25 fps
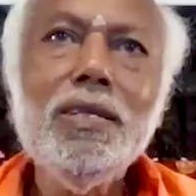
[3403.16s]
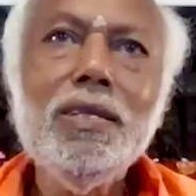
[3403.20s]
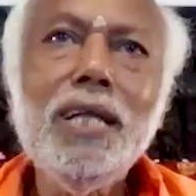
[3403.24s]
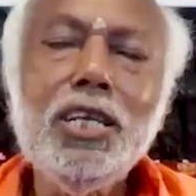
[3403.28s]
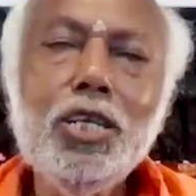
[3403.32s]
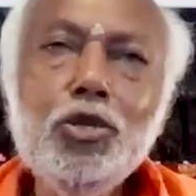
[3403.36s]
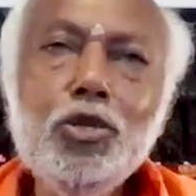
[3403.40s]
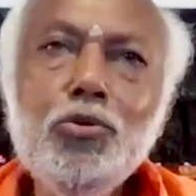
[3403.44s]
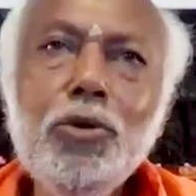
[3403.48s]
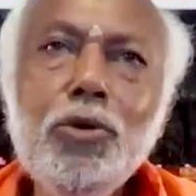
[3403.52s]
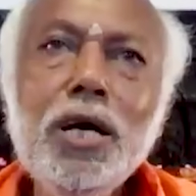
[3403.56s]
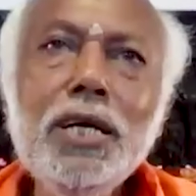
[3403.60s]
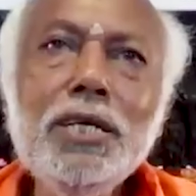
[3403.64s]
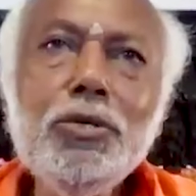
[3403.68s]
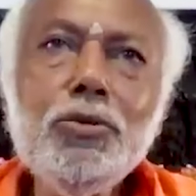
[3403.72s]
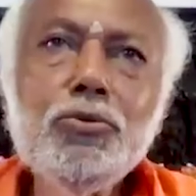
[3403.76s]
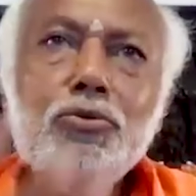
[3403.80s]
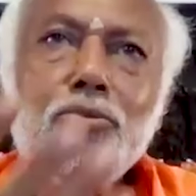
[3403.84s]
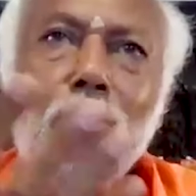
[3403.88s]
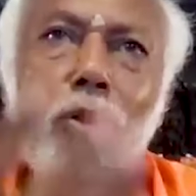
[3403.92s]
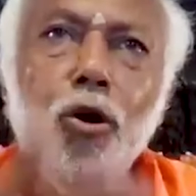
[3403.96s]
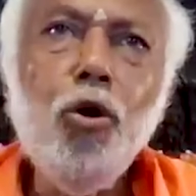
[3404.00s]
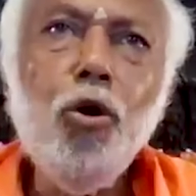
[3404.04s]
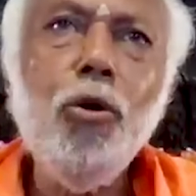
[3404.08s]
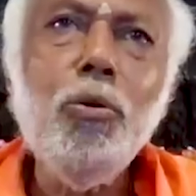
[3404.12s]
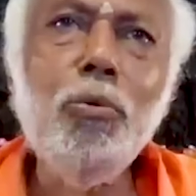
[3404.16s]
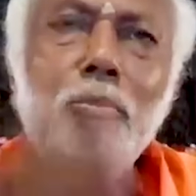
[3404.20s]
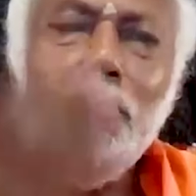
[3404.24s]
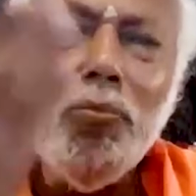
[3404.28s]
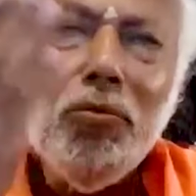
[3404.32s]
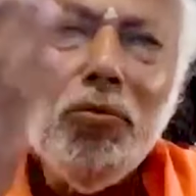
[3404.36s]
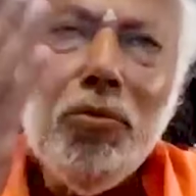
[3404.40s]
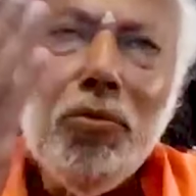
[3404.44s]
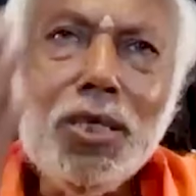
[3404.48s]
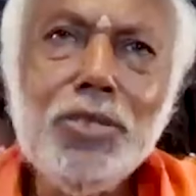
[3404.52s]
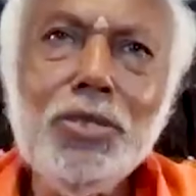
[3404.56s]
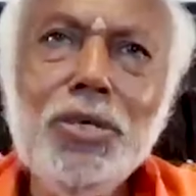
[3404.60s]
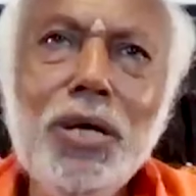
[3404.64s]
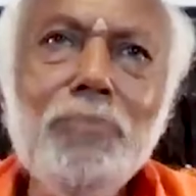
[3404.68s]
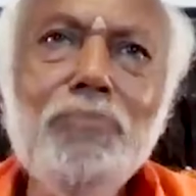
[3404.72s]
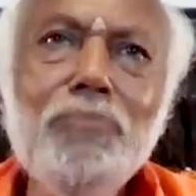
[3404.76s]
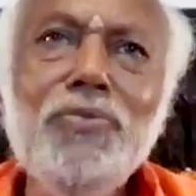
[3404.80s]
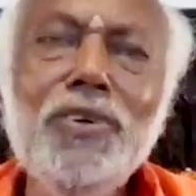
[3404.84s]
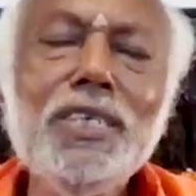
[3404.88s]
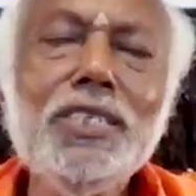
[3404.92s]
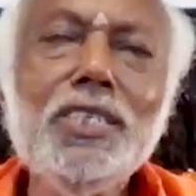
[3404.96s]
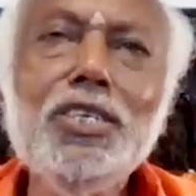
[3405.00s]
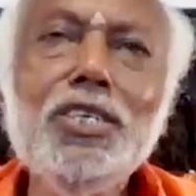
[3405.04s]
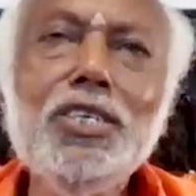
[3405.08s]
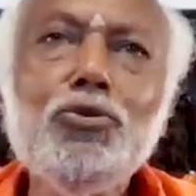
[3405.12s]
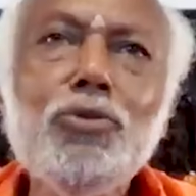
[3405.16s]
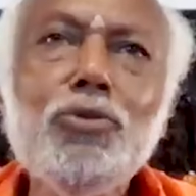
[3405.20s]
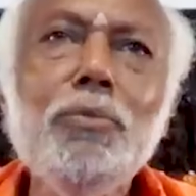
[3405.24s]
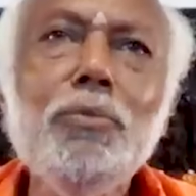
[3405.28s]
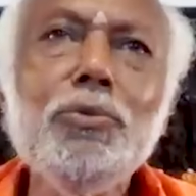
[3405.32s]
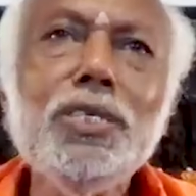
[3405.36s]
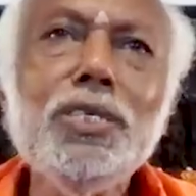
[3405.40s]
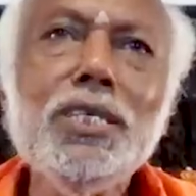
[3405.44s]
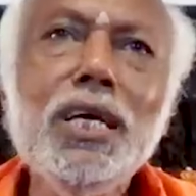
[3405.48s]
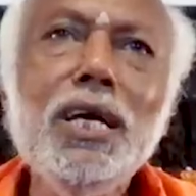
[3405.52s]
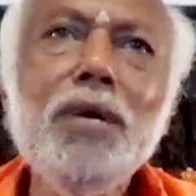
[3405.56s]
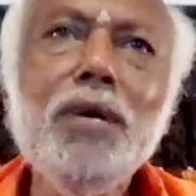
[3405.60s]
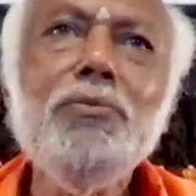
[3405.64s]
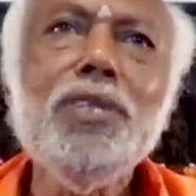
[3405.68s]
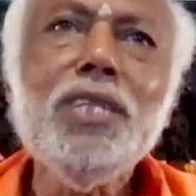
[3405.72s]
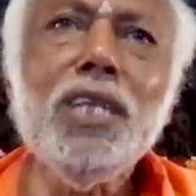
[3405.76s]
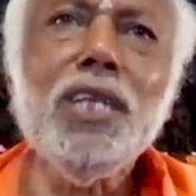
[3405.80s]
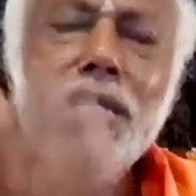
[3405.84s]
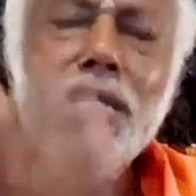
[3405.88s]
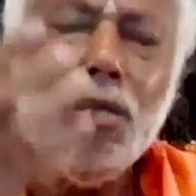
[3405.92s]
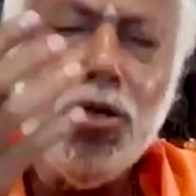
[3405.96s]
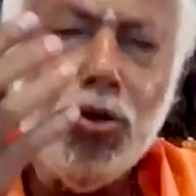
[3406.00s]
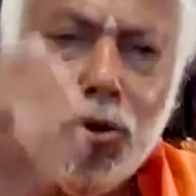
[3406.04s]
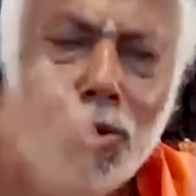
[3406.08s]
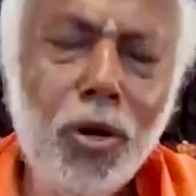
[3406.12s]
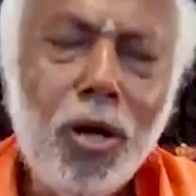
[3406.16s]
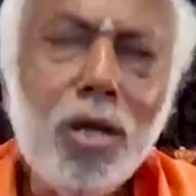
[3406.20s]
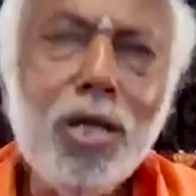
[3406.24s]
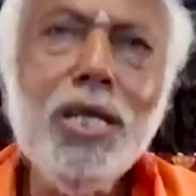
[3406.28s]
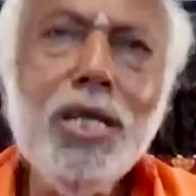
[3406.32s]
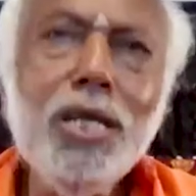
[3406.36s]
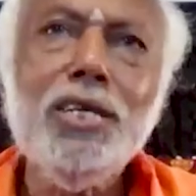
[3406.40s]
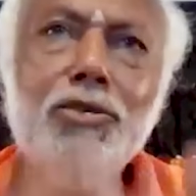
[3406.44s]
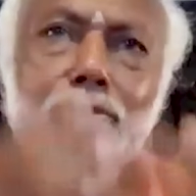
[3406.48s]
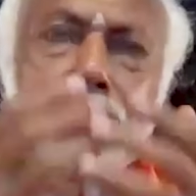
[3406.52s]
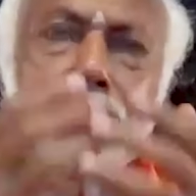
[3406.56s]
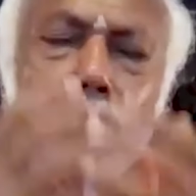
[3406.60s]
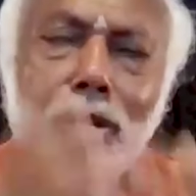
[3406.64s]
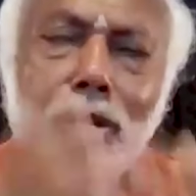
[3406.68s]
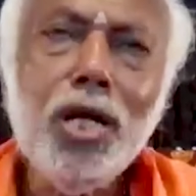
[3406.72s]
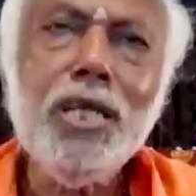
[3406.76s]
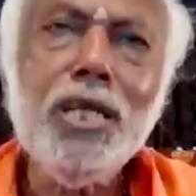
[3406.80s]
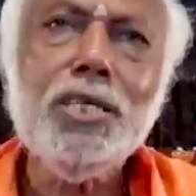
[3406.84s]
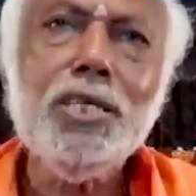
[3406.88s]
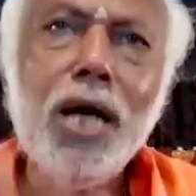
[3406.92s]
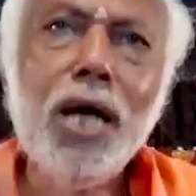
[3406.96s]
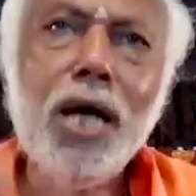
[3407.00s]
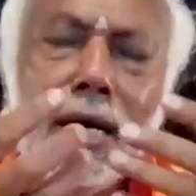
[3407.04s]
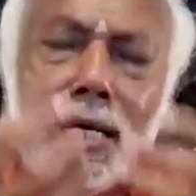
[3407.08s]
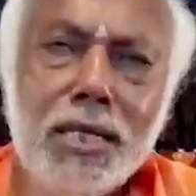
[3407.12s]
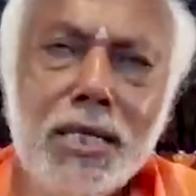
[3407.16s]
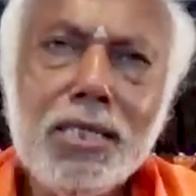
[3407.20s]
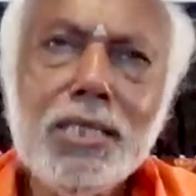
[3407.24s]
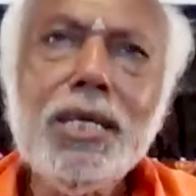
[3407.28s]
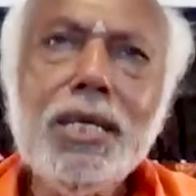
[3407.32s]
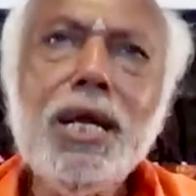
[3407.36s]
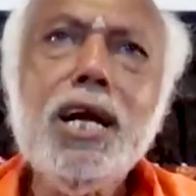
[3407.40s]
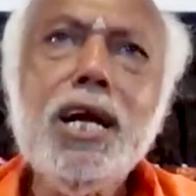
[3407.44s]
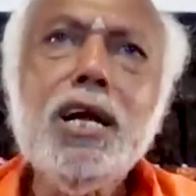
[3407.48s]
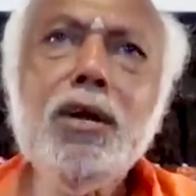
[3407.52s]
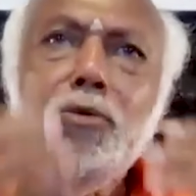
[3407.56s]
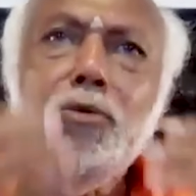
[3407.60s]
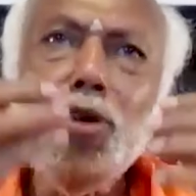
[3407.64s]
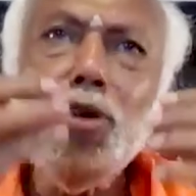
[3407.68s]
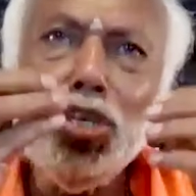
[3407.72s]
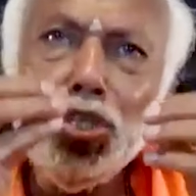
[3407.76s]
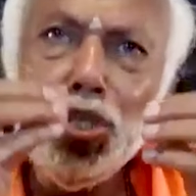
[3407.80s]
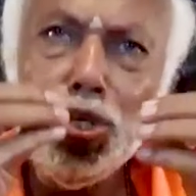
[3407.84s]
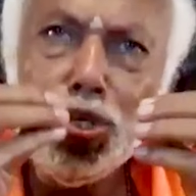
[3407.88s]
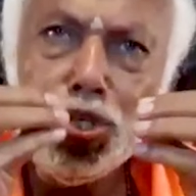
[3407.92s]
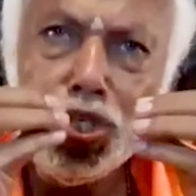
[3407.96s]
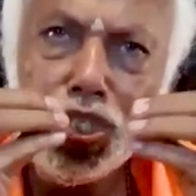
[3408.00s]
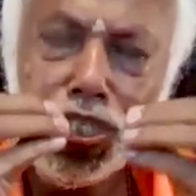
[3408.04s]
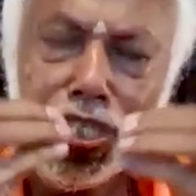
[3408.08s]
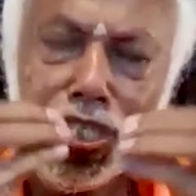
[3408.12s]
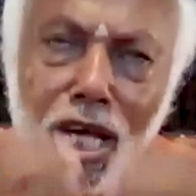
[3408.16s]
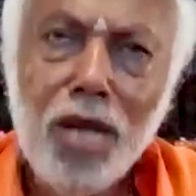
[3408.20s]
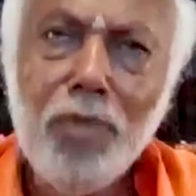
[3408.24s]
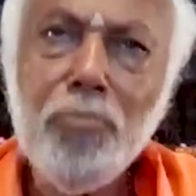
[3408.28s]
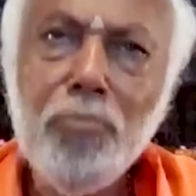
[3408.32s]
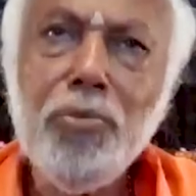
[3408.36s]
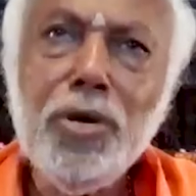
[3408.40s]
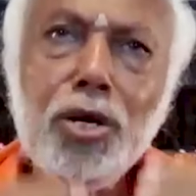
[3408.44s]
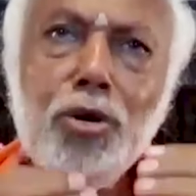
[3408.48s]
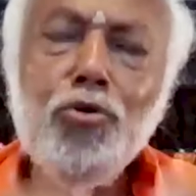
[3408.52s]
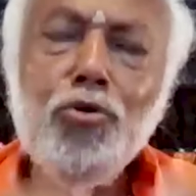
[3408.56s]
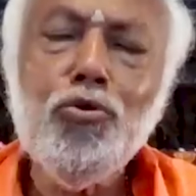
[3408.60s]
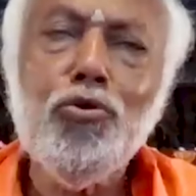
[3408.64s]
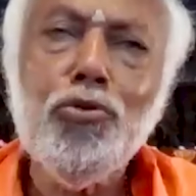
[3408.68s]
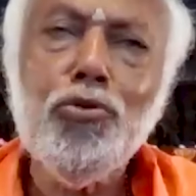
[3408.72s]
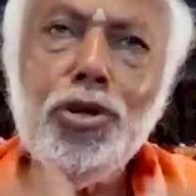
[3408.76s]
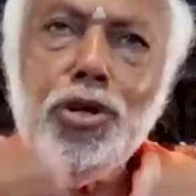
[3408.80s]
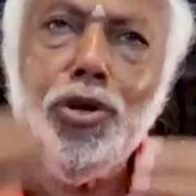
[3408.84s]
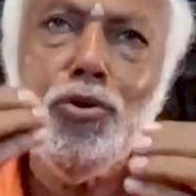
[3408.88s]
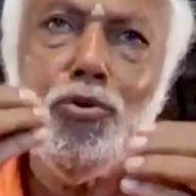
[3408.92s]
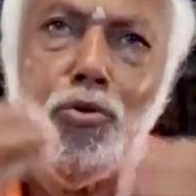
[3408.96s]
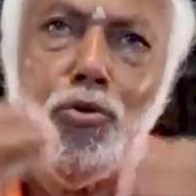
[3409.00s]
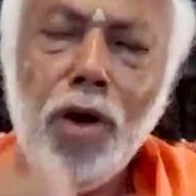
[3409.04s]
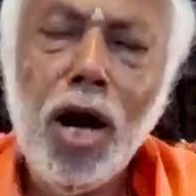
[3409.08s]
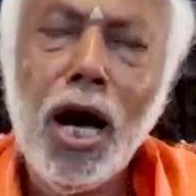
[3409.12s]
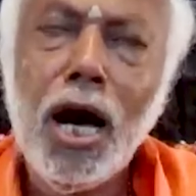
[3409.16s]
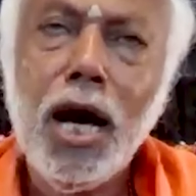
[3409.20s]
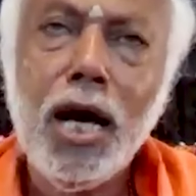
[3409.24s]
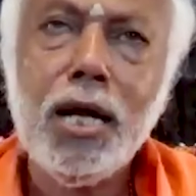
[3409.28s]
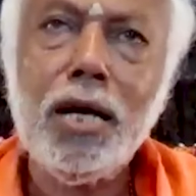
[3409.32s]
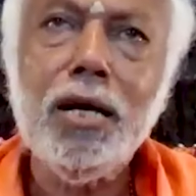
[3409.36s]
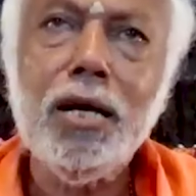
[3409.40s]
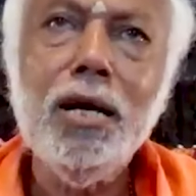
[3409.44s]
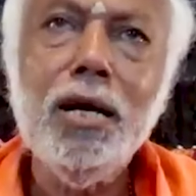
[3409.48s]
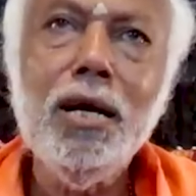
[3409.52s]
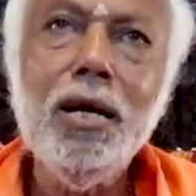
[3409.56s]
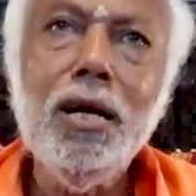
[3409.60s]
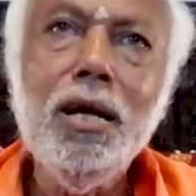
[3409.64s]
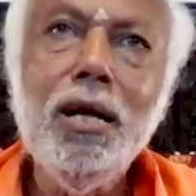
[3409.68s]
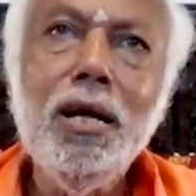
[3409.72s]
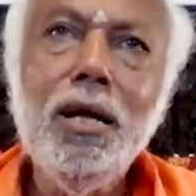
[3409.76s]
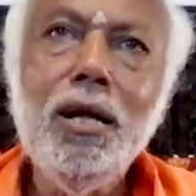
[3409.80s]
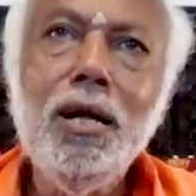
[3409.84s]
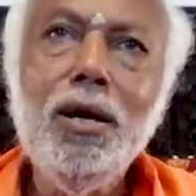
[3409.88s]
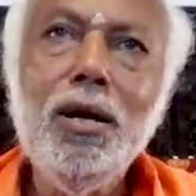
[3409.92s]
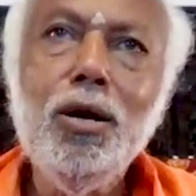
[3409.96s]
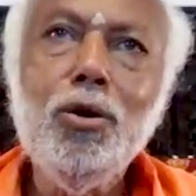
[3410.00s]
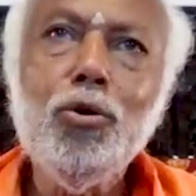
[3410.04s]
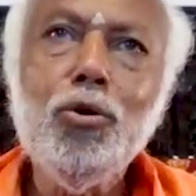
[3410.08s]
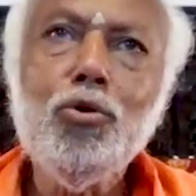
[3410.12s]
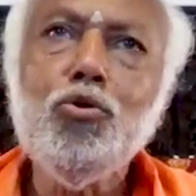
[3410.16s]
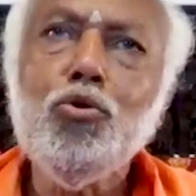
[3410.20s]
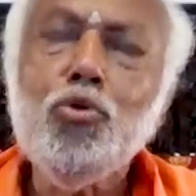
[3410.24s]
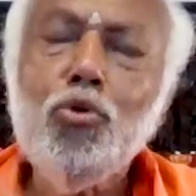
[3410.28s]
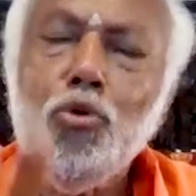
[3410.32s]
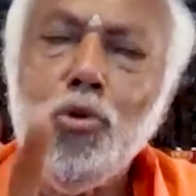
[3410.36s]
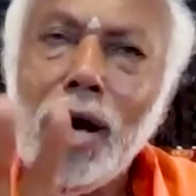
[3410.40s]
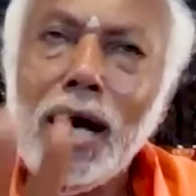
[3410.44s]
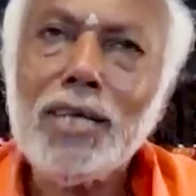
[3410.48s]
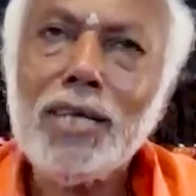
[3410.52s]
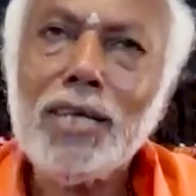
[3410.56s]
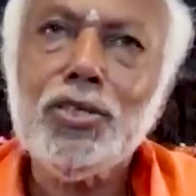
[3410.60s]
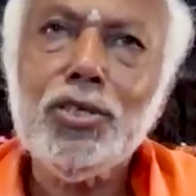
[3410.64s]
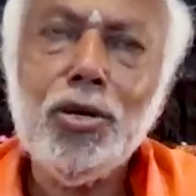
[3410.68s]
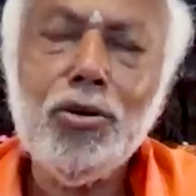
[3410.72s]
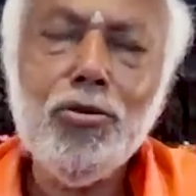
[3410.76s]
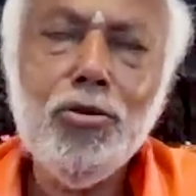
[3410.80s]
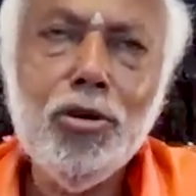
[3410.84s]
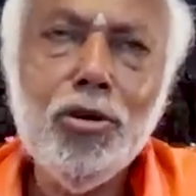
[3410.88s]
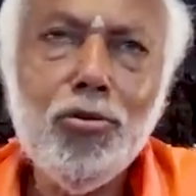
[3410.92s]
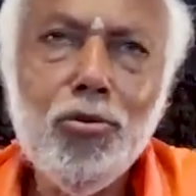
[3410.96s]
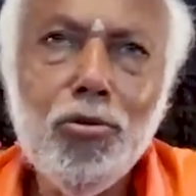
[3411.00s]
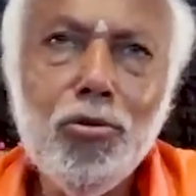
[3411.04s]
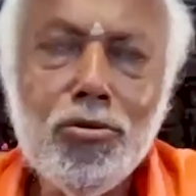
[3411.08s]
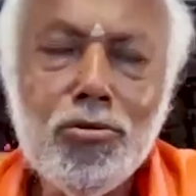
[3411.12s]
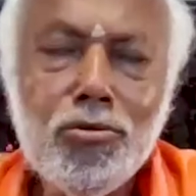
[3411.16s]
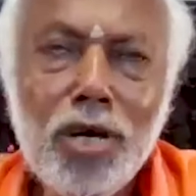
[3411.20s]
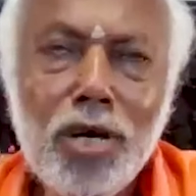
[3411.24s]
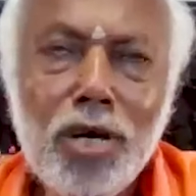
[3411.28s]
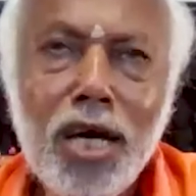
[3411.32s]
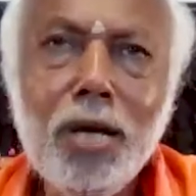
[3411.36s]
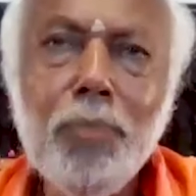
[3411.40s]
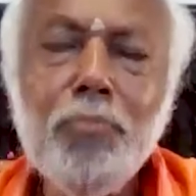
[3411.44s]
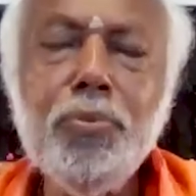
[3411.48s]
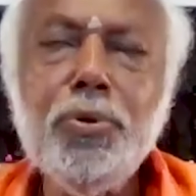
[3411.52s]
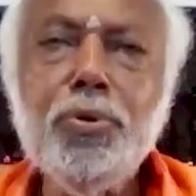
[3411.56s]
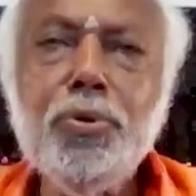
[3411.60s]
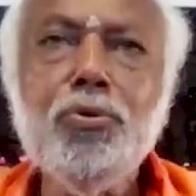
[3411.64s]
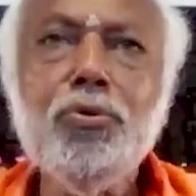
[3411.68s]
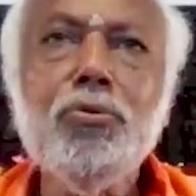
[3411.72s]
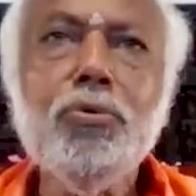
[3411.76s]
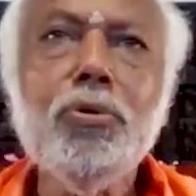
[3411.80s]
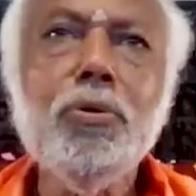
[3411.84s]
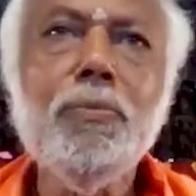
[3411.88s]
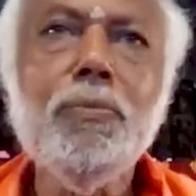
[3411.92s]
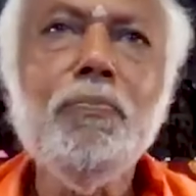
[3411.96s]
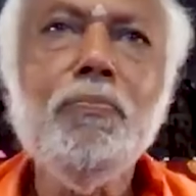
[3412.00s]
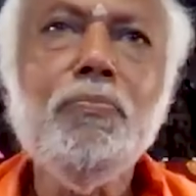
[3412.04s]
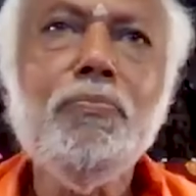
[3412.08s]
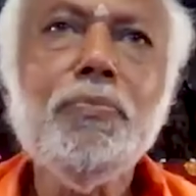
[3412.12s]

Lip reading: That is why so much emphasis Swamiji gave in that knowledge, understand about yourself being who you are. No action will going to help you.